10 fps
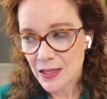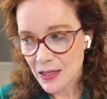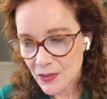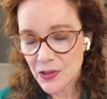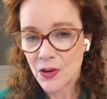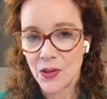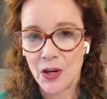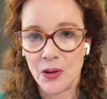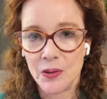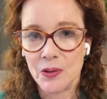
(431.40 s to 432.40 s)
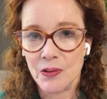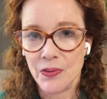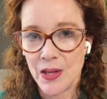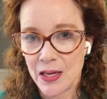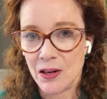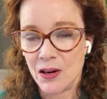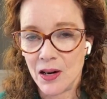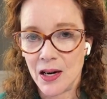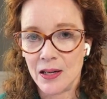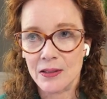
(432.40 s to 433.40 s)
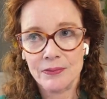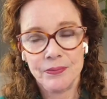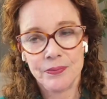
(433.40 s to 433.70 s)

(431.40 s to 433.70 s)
Even though they are,